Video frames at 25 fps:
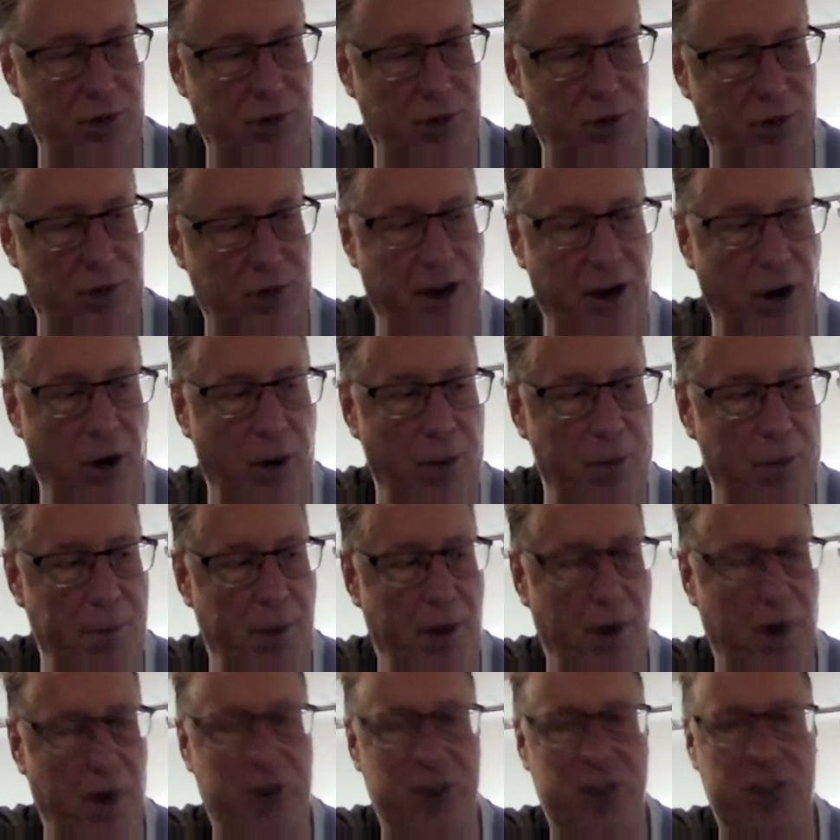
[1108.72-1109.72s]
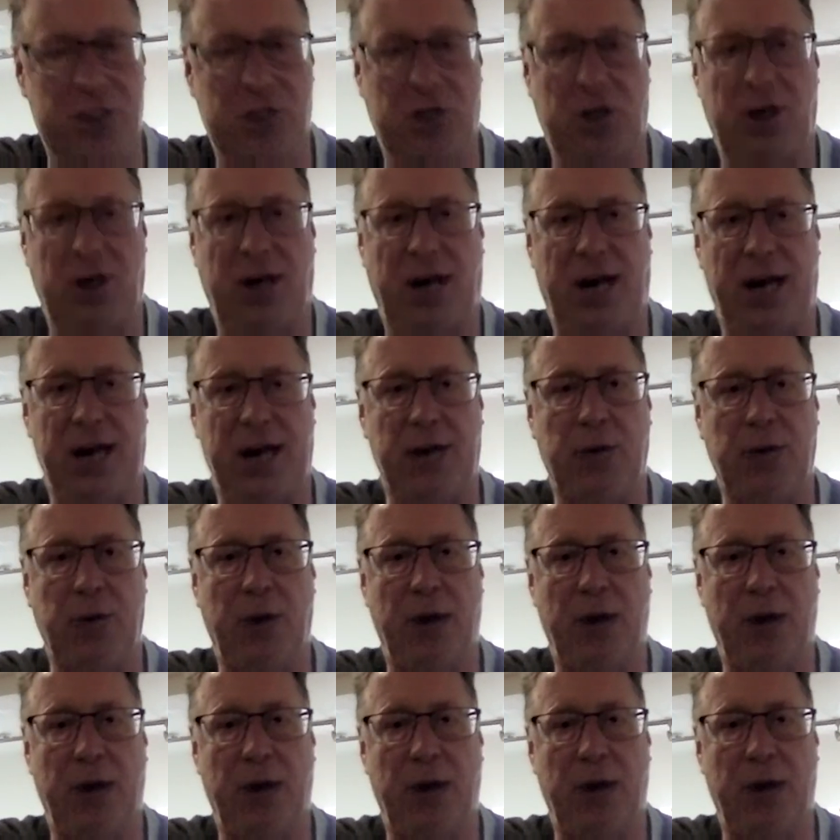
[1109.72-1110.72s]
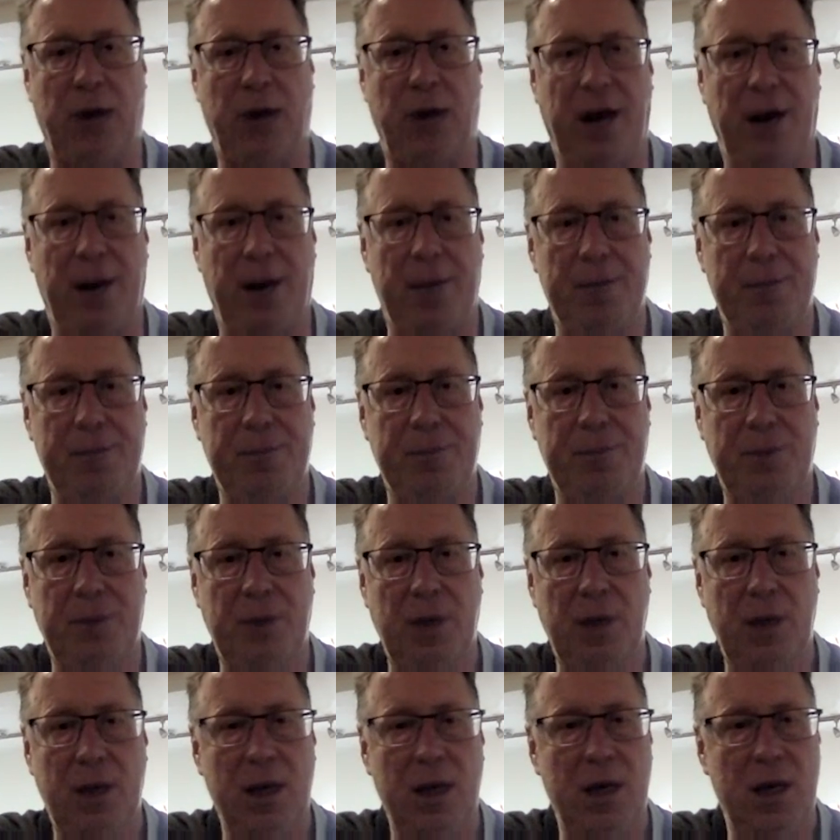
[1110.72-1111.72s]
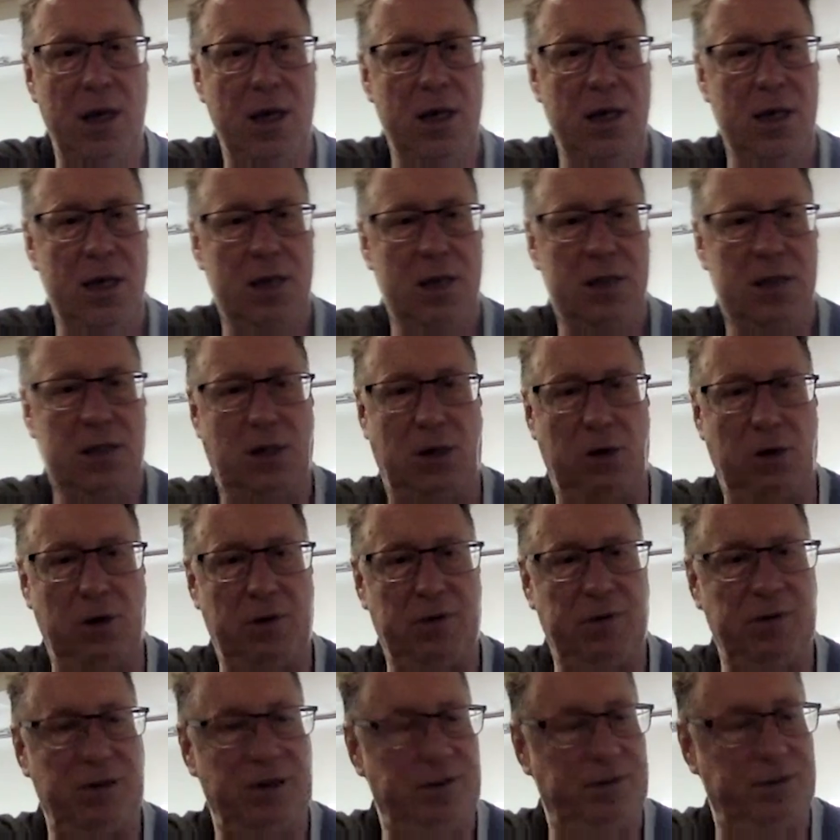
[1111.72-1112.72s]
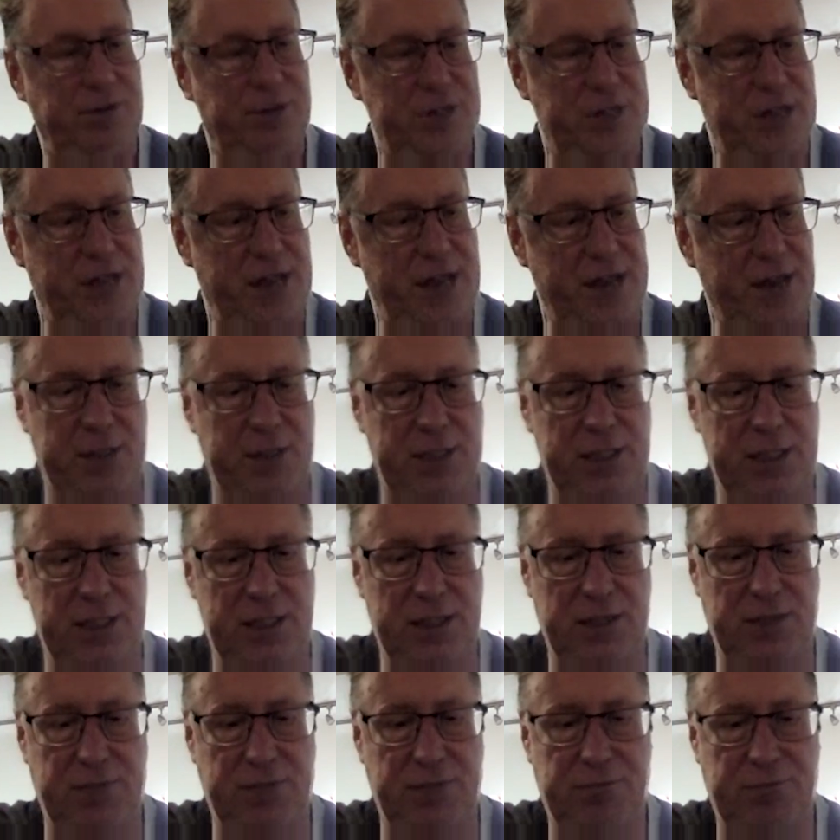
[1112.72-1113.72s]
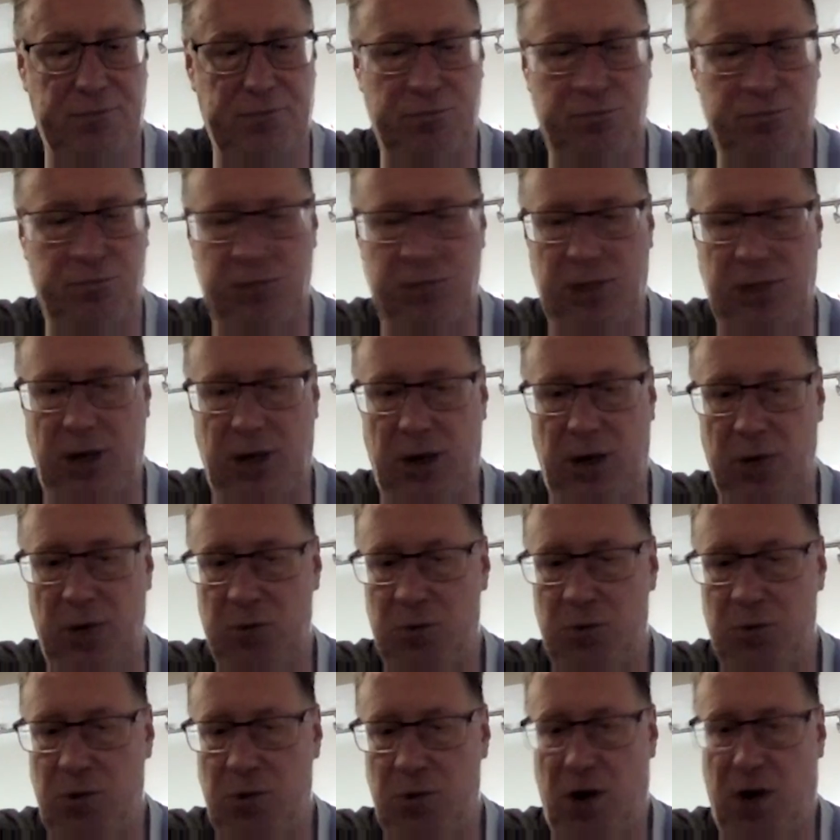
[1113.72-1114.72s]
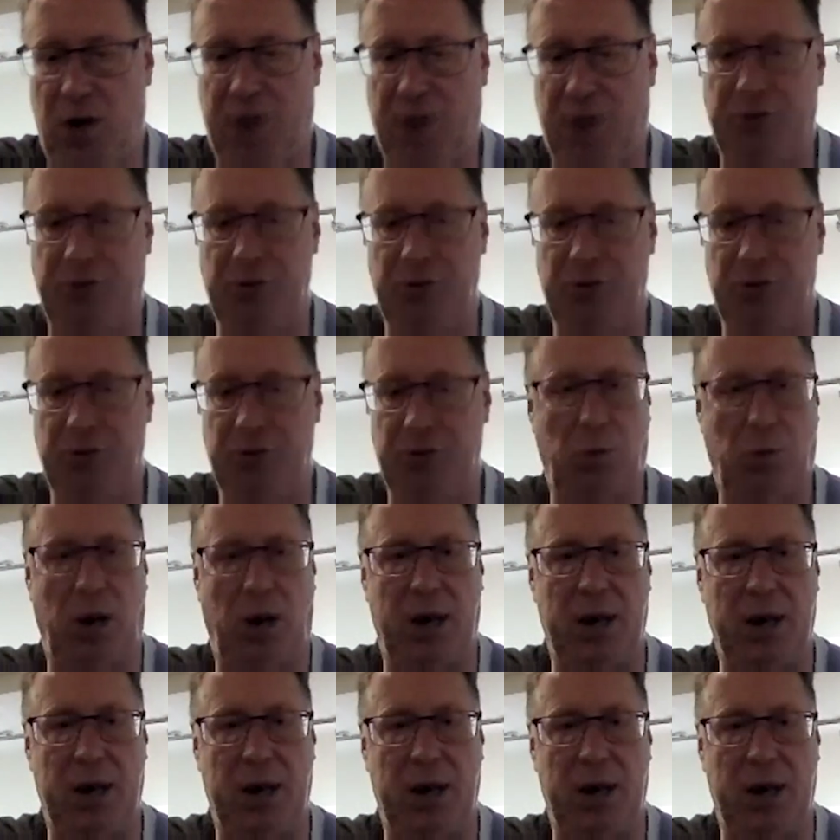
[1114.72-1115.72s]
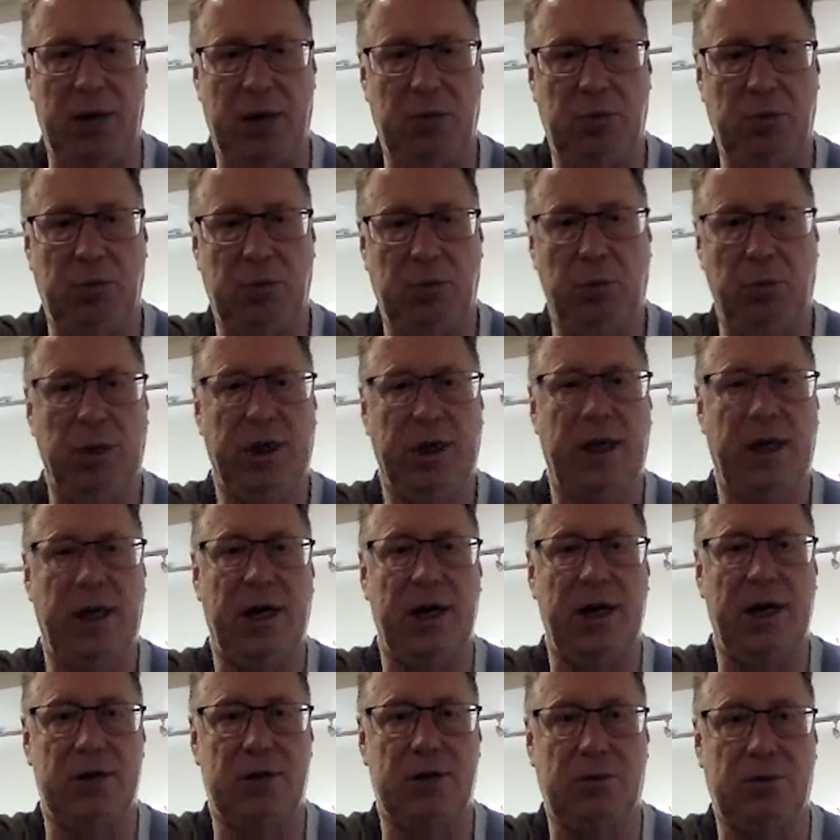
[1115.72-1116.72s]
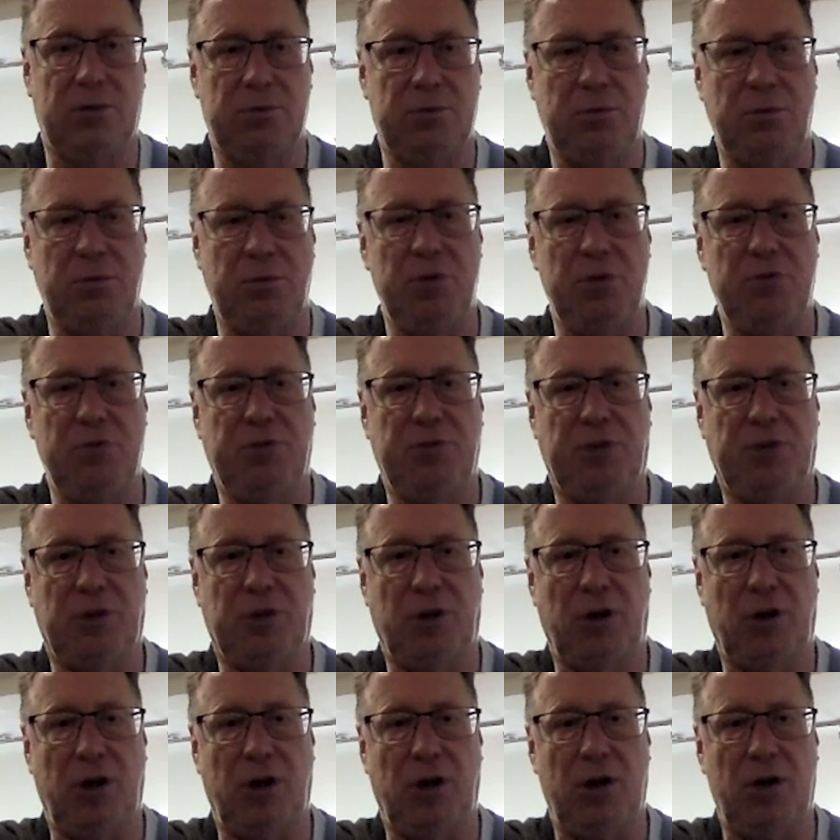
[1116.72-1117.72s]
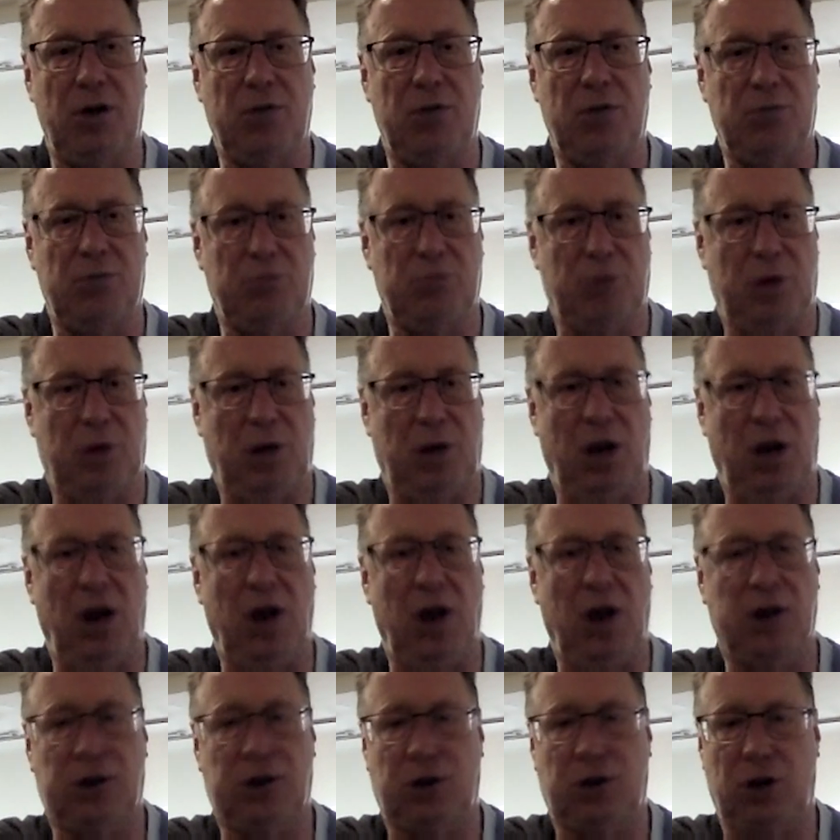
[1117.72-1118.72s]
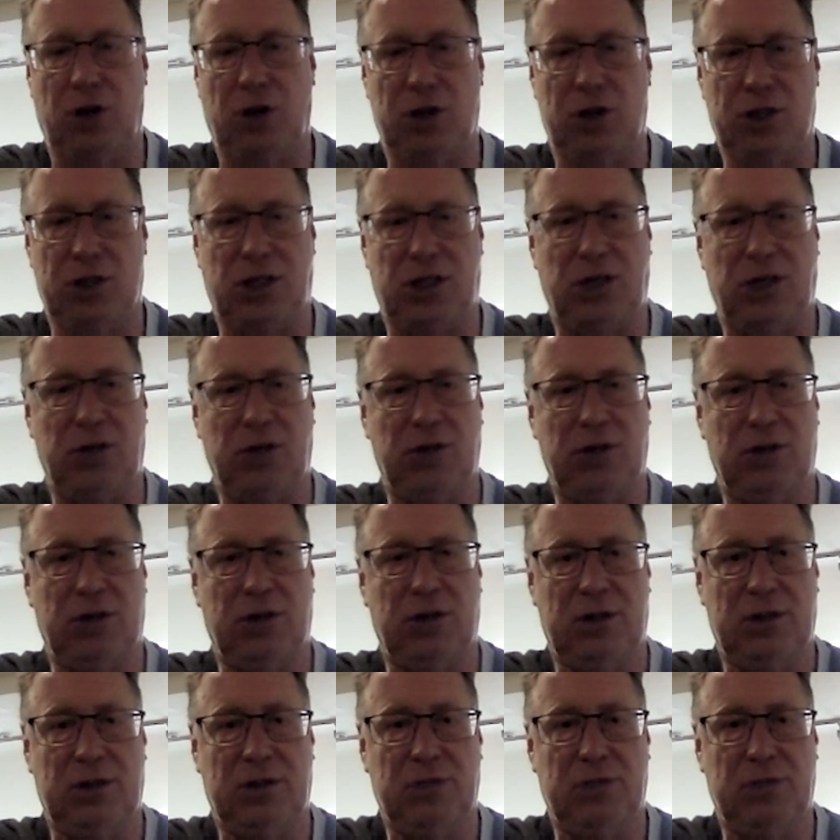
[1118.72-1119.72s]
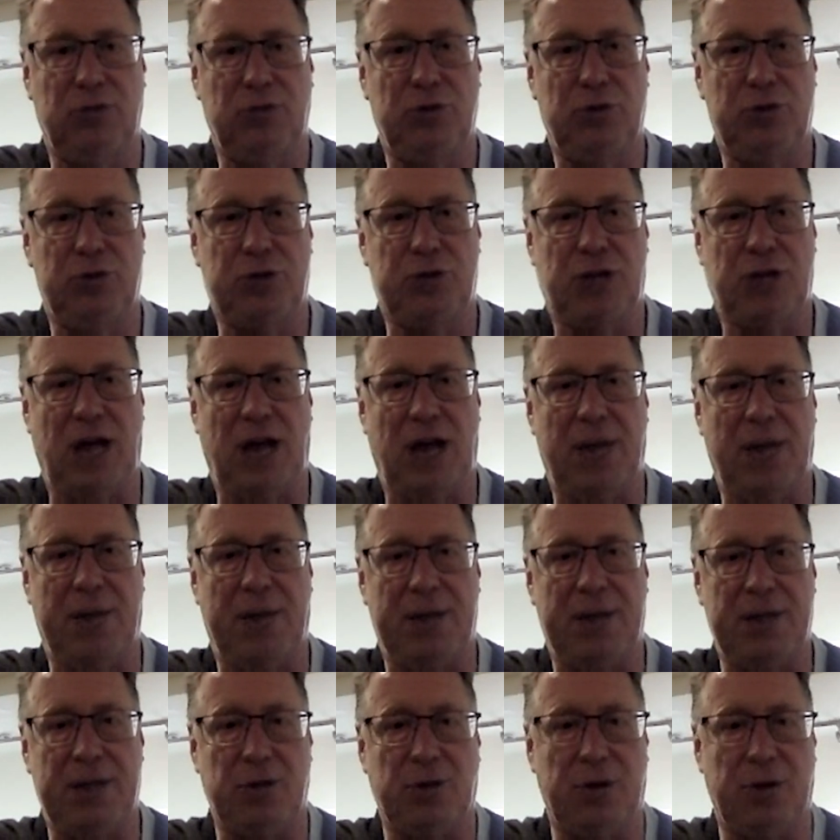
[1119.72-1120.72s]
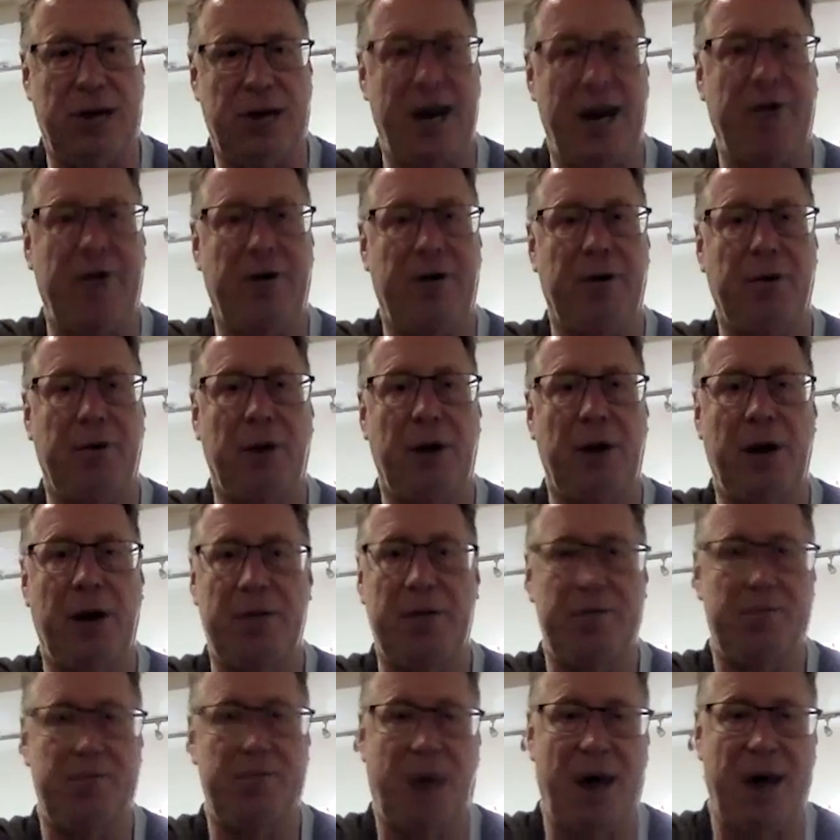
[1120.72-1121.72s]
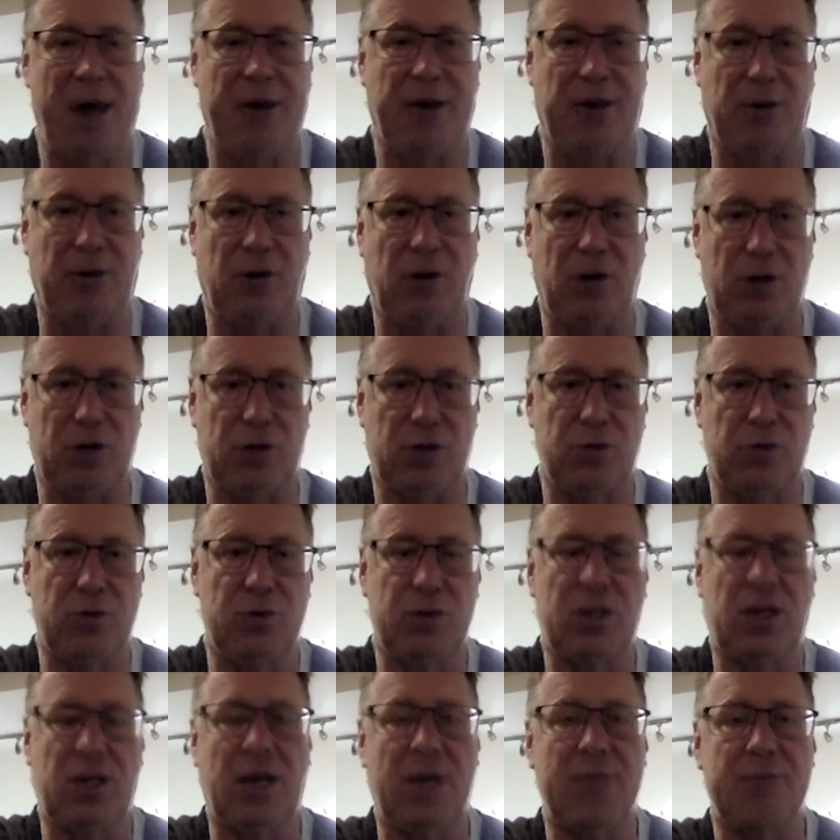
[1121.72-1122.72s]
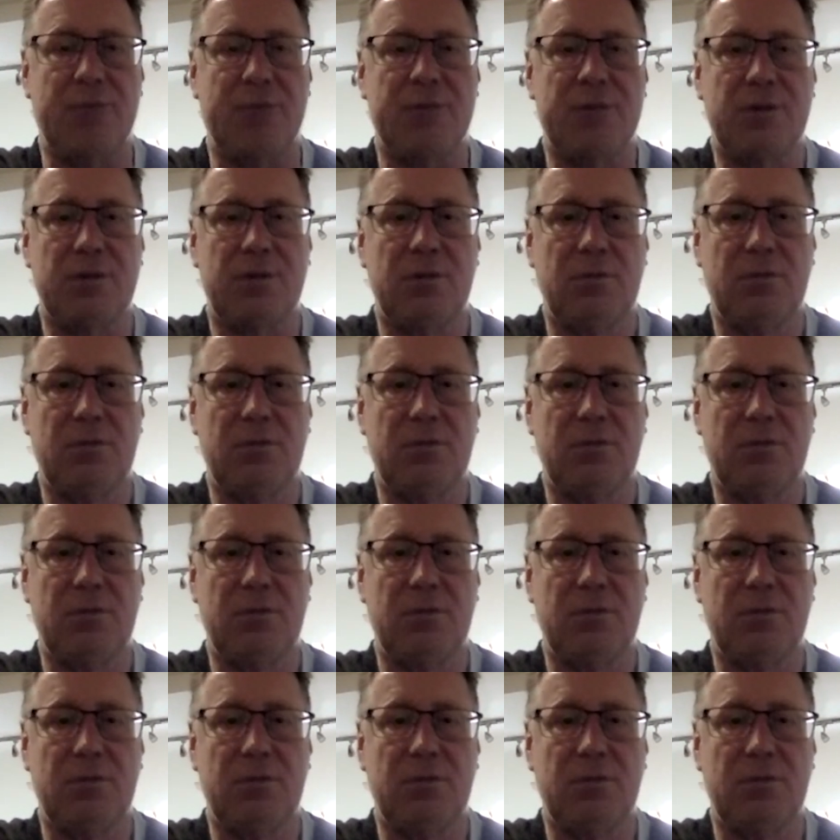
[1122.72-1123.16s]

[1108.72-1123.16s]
Fairlock, Barkingside, Hainault area. So even if there's other grass pitches, a few miles away, we're going to move a large grassroots club into an area where other grassroots clubs